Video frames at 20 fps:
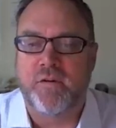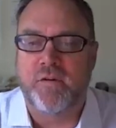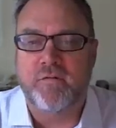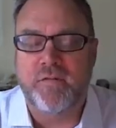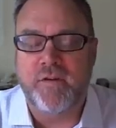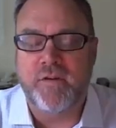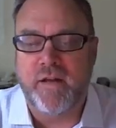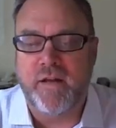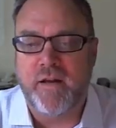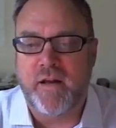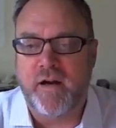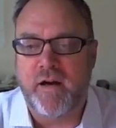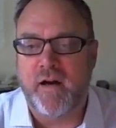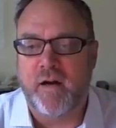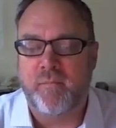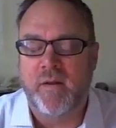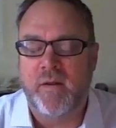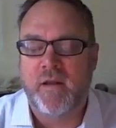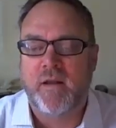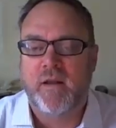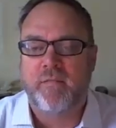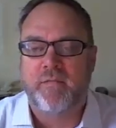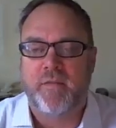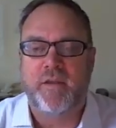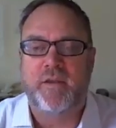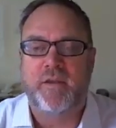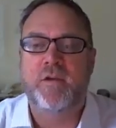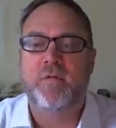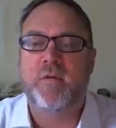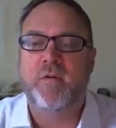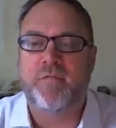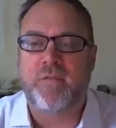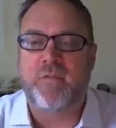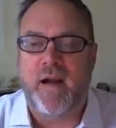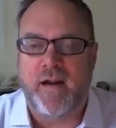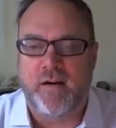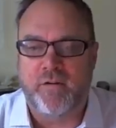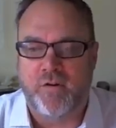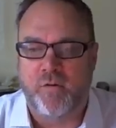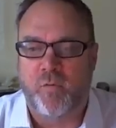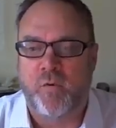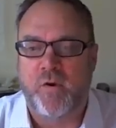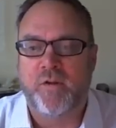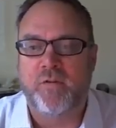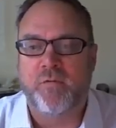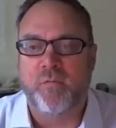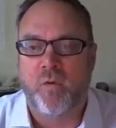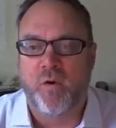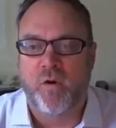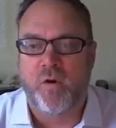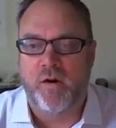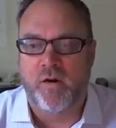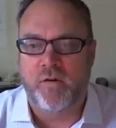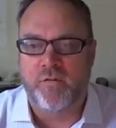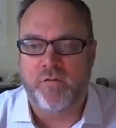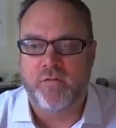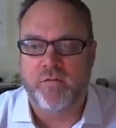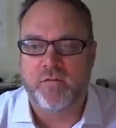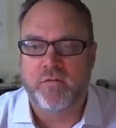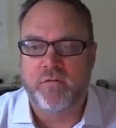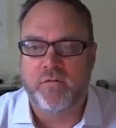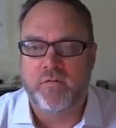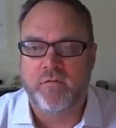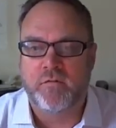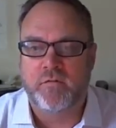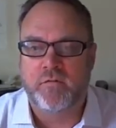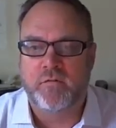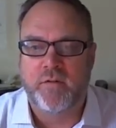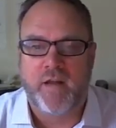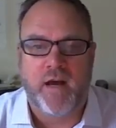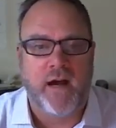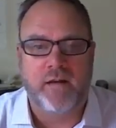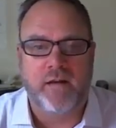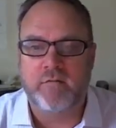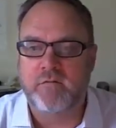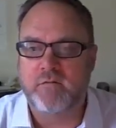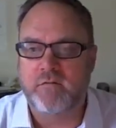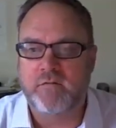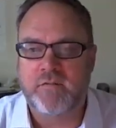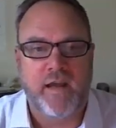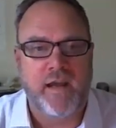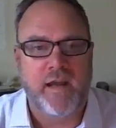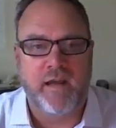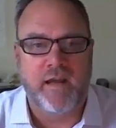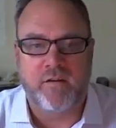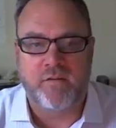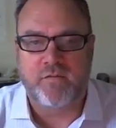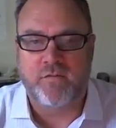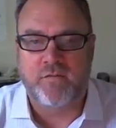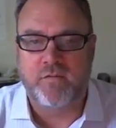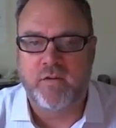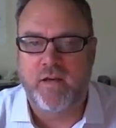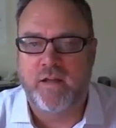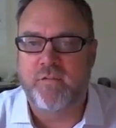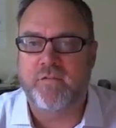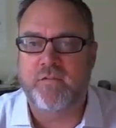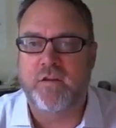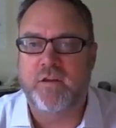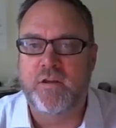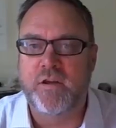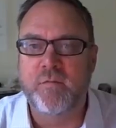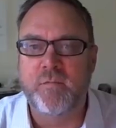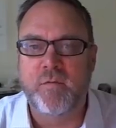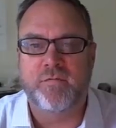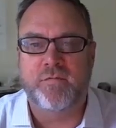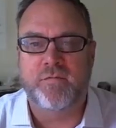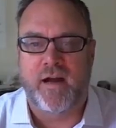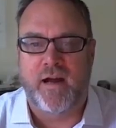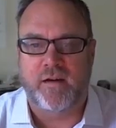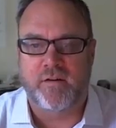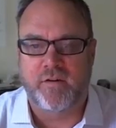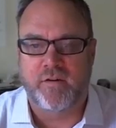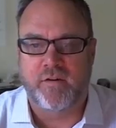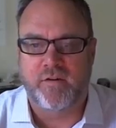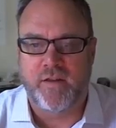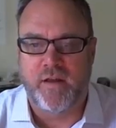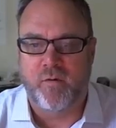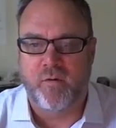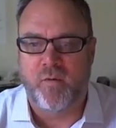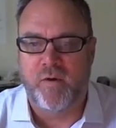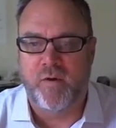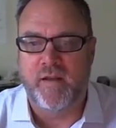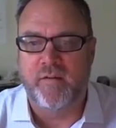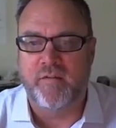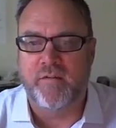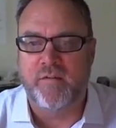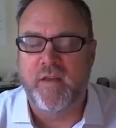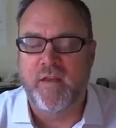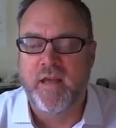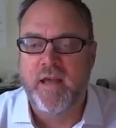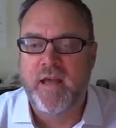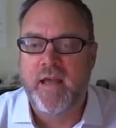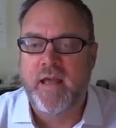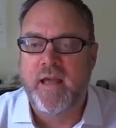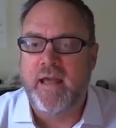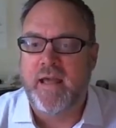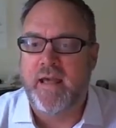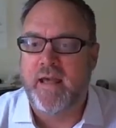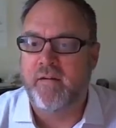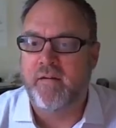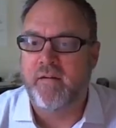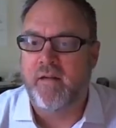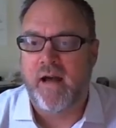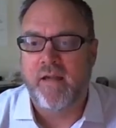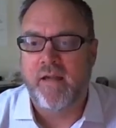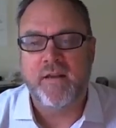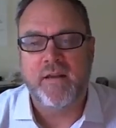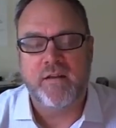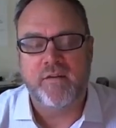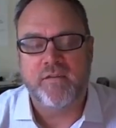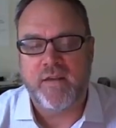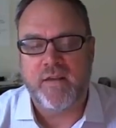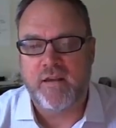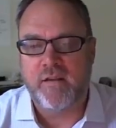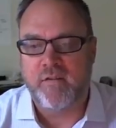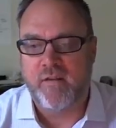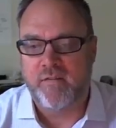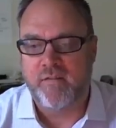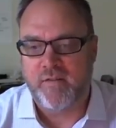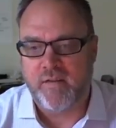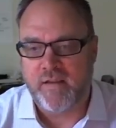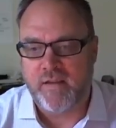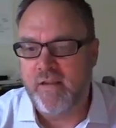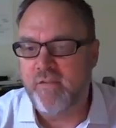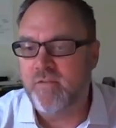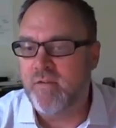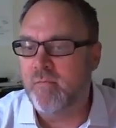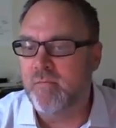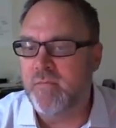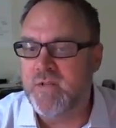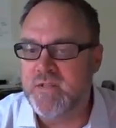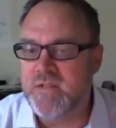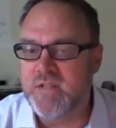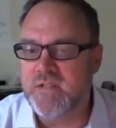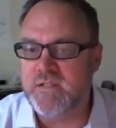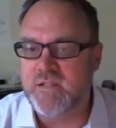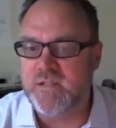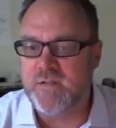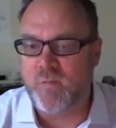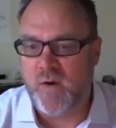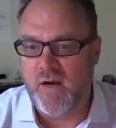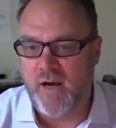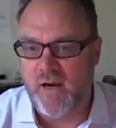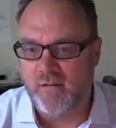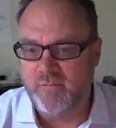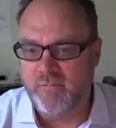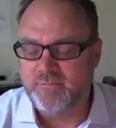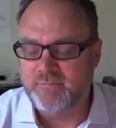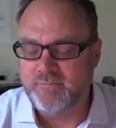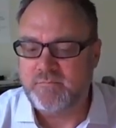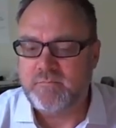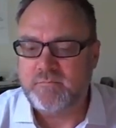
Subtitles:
in Vietnam, the human factor wins wars, not tanks. It's the human factor that wins. And I think it's a case in business as well.